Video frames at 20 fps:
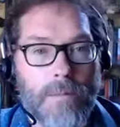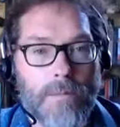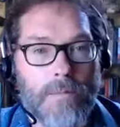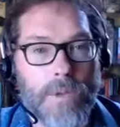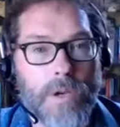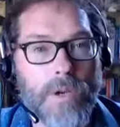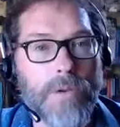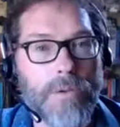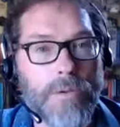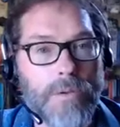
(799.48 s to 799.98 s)

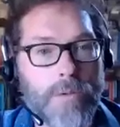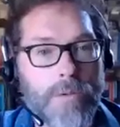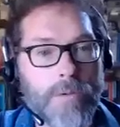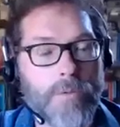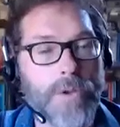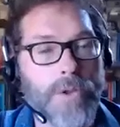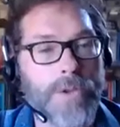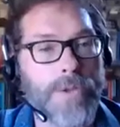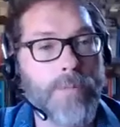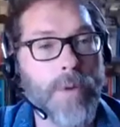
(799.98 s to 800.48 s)
who
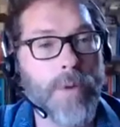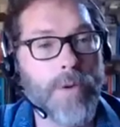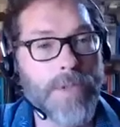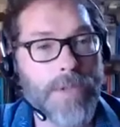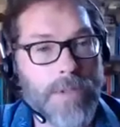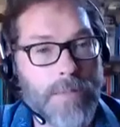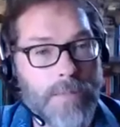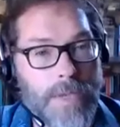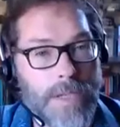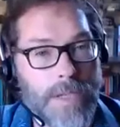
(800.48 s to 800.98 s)
were supposed
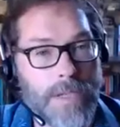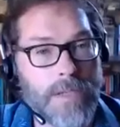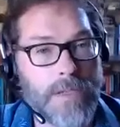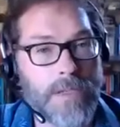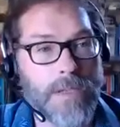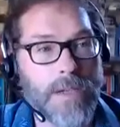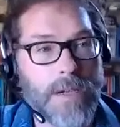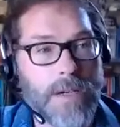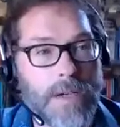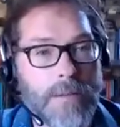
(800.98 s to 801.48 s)
to be
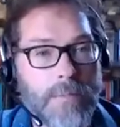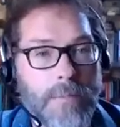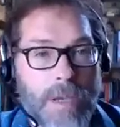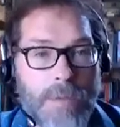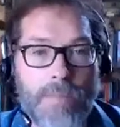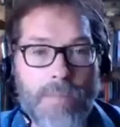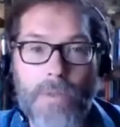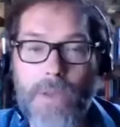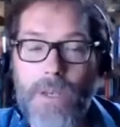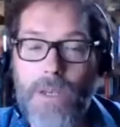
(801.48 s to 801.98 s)

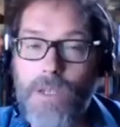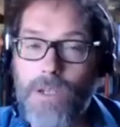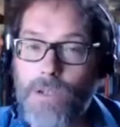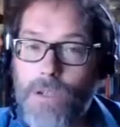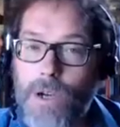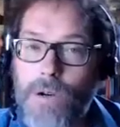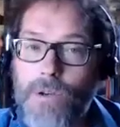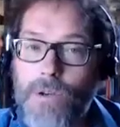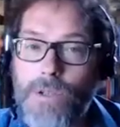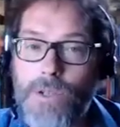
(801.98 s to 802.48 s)
people they could
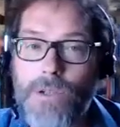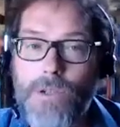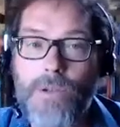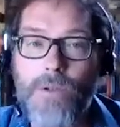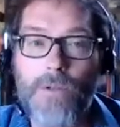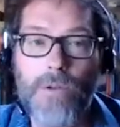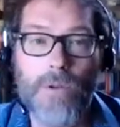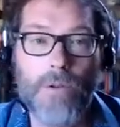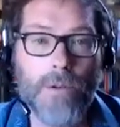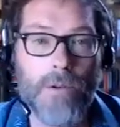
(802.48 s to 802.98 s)
go to
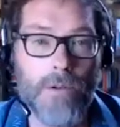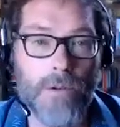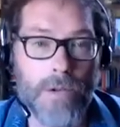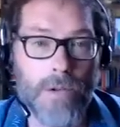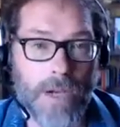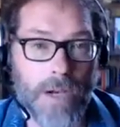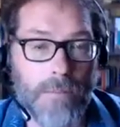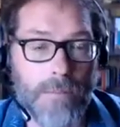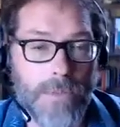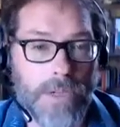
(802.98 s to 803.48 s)
or
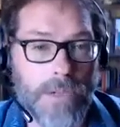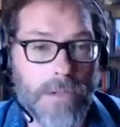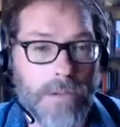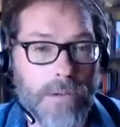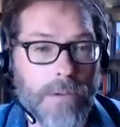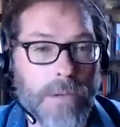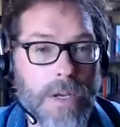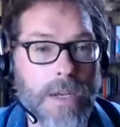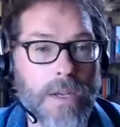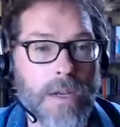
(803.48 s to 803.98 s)
look up to